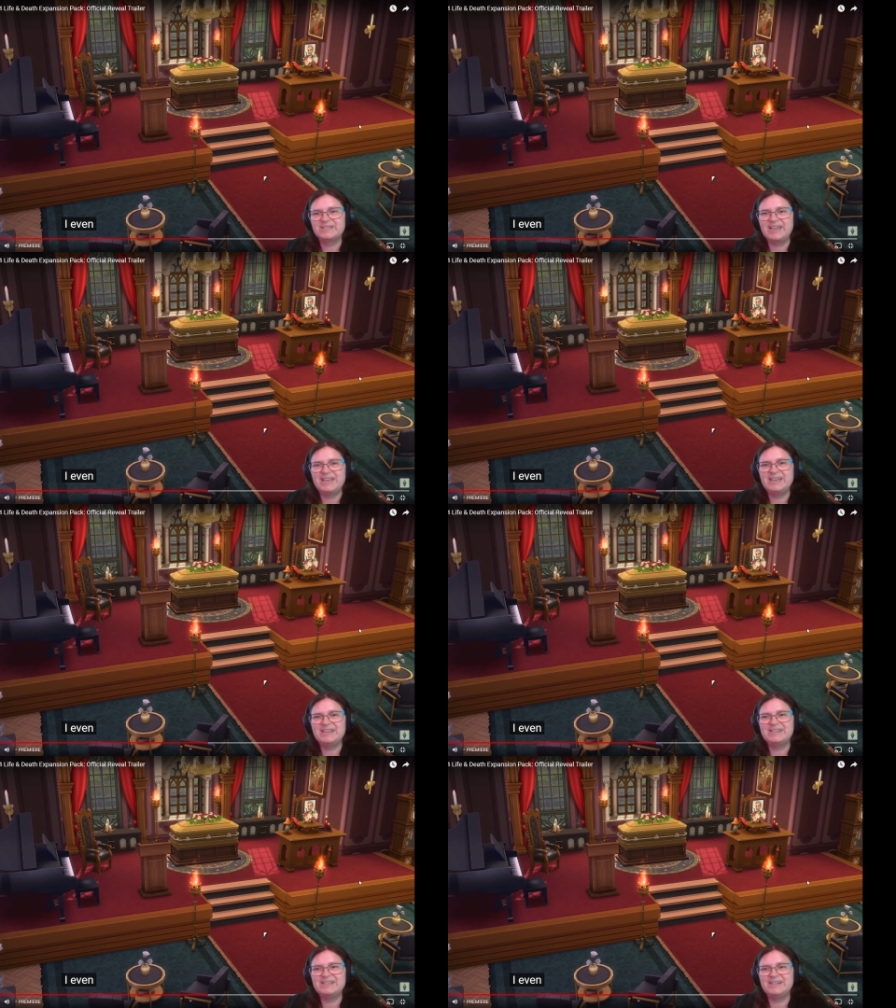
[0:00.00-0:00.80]
Okay,
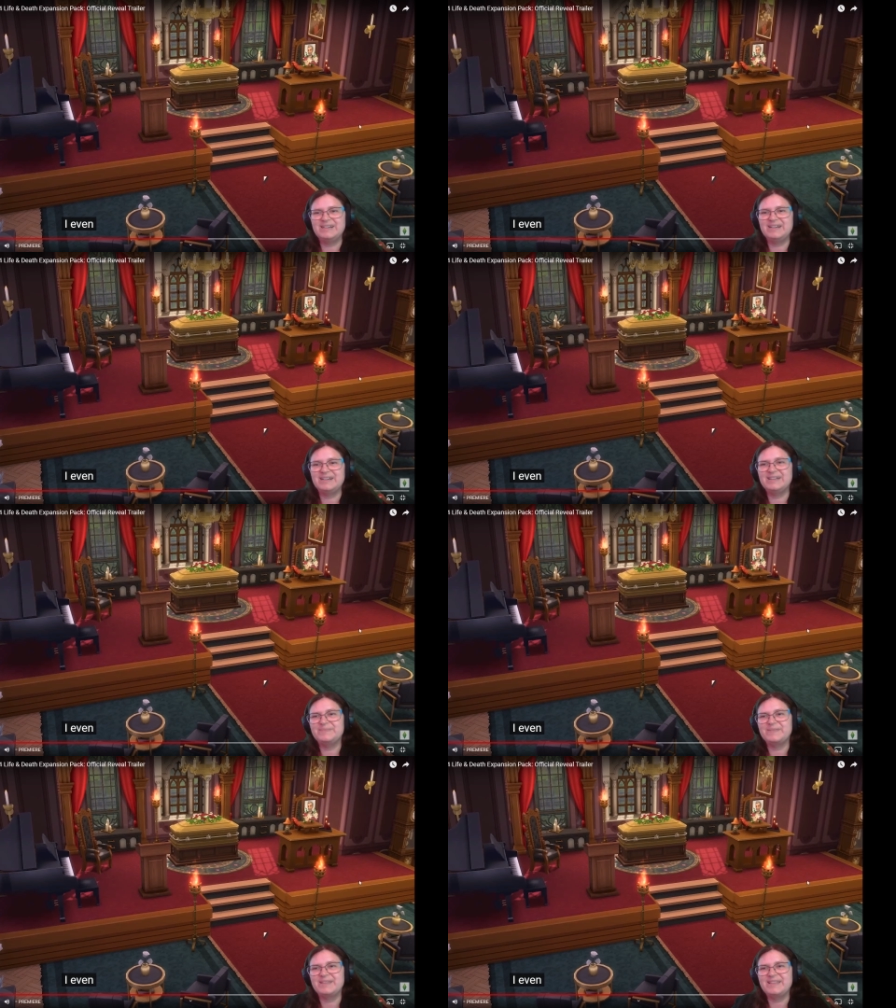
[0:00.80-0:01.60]

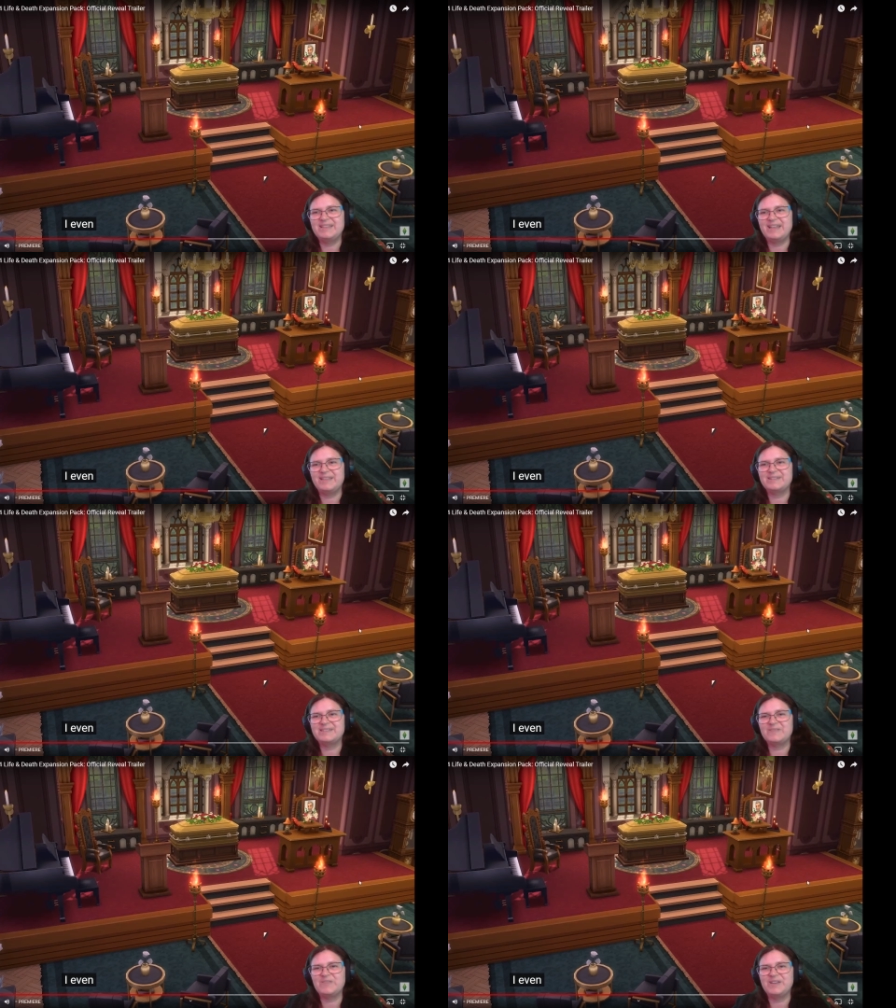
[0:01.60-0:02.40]
um, that looks
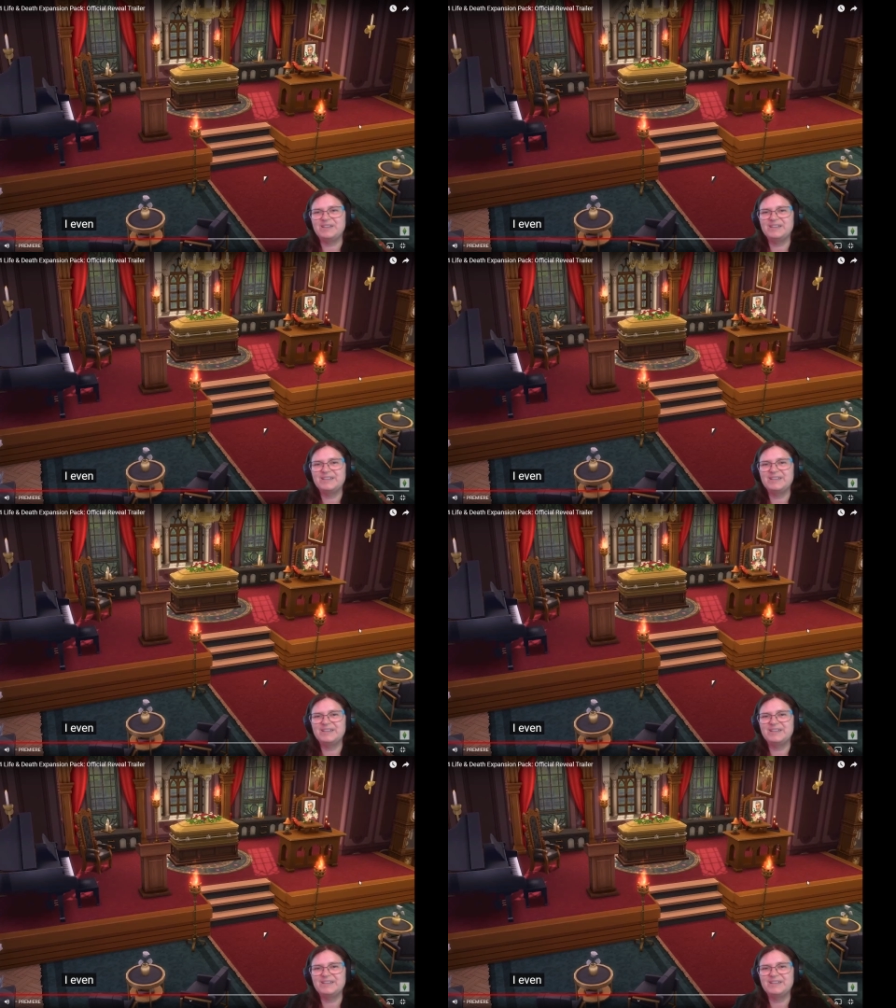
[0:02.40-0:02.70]
like fun.